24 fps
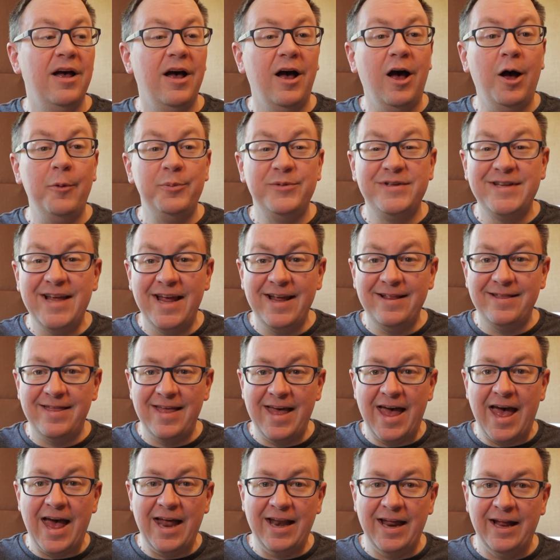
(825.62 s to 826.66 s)
update
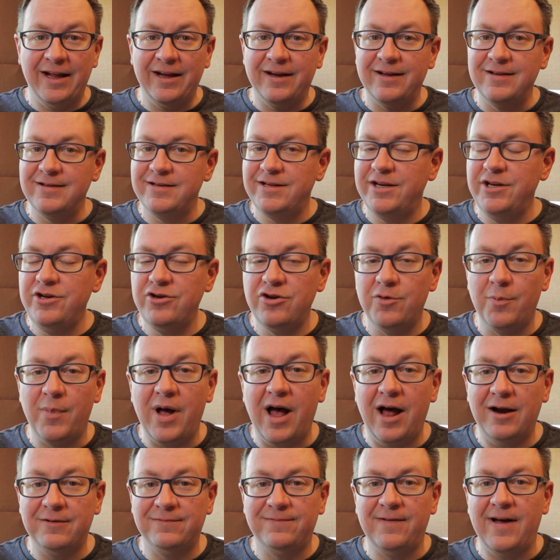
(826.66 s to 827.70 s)
that and continue to
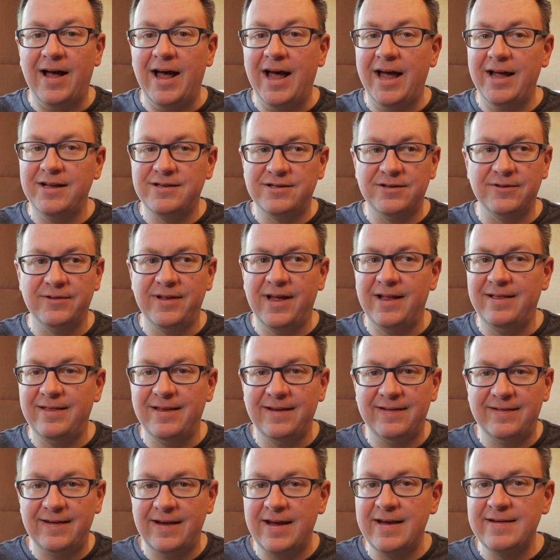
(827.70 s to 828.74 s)
modify it so that
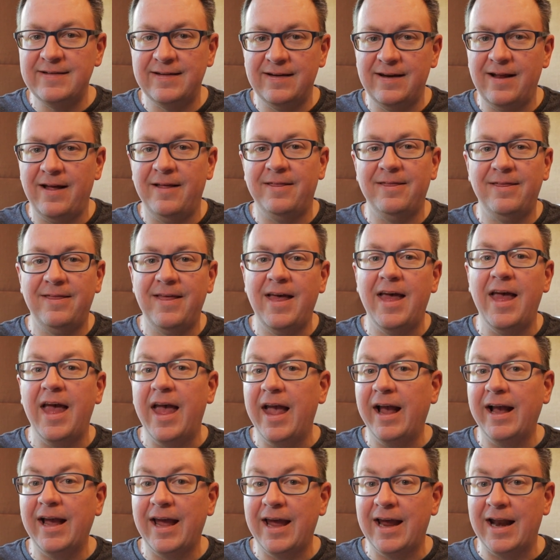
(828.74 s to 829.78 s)
this isn't a
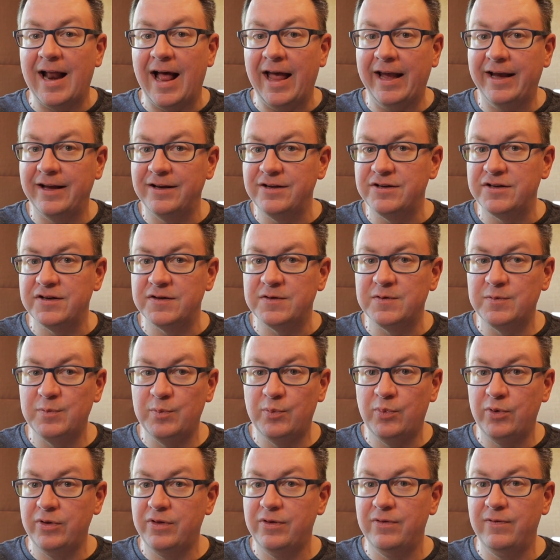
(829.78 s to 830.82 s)
thing and I can just
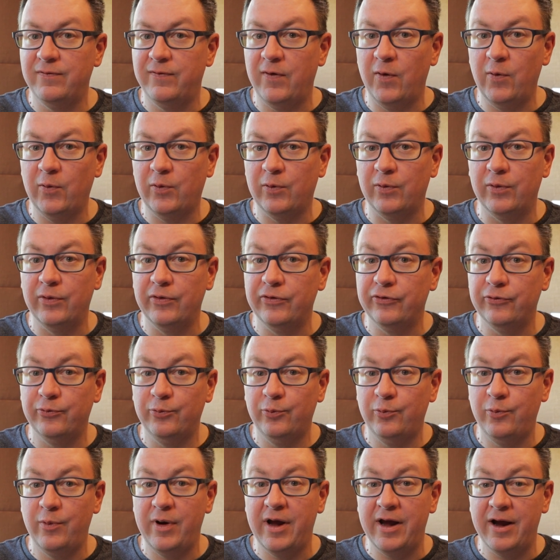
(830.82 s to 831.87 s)
put the vocals
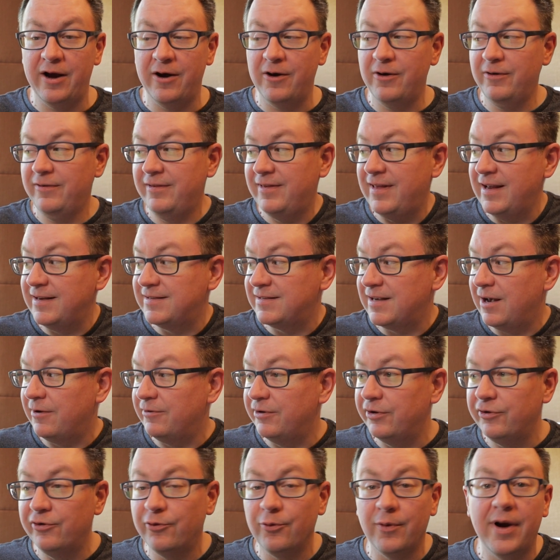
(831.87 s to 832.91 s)
where they
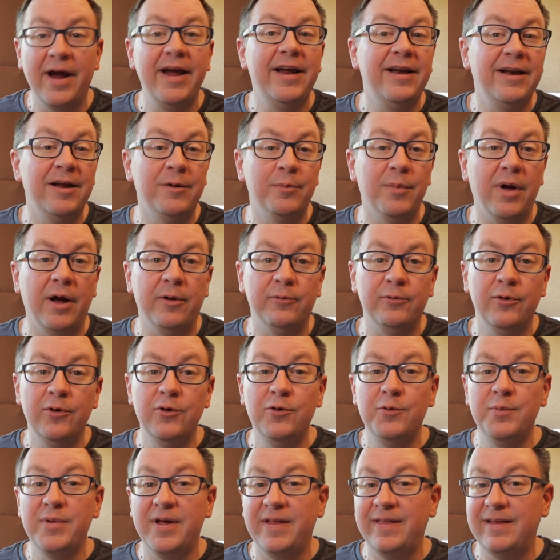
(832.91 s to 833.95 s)
sounded great in my
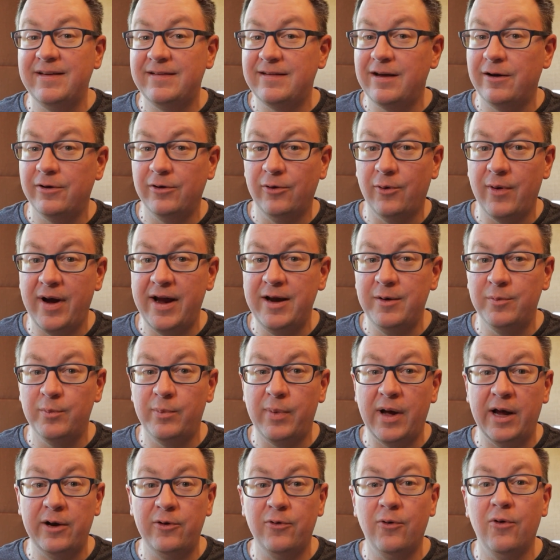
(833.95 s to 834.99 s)
room and they sounded great in
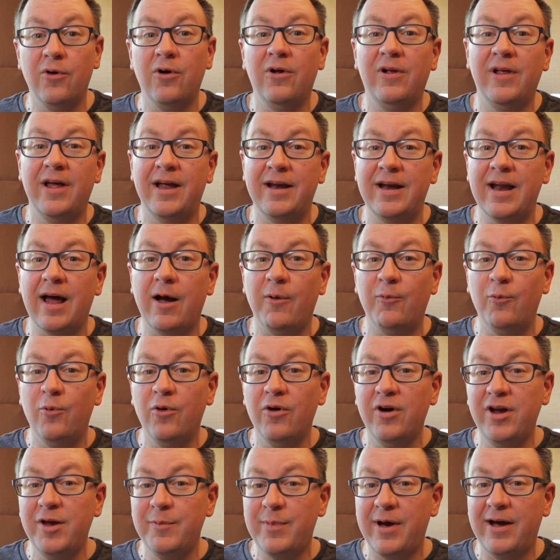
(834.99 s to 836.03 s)
binaural and not
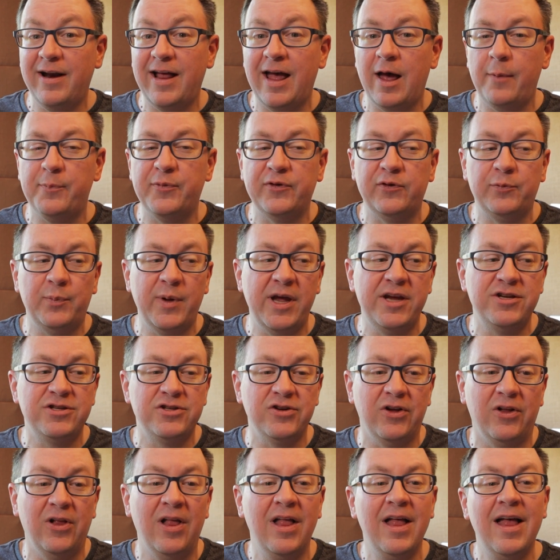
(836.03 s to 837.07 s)
worry about Apple
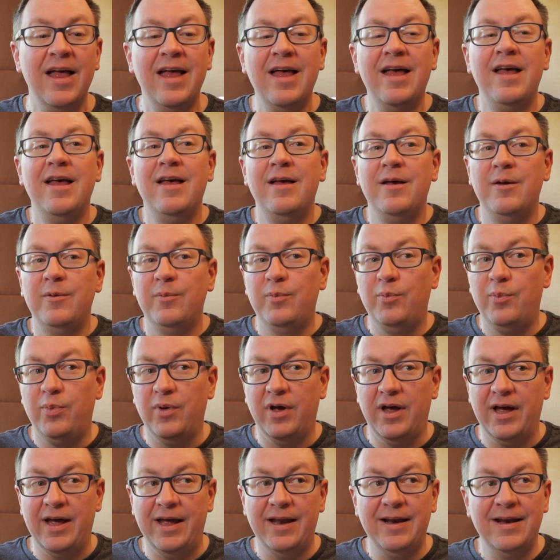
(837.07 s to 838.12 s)
Spatial.
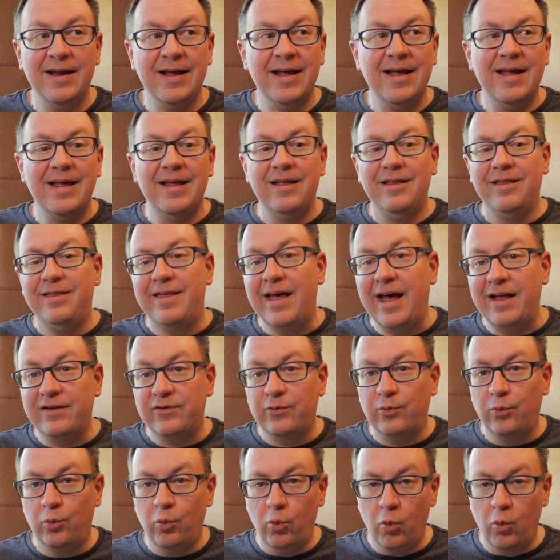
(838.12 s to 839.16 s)
But that's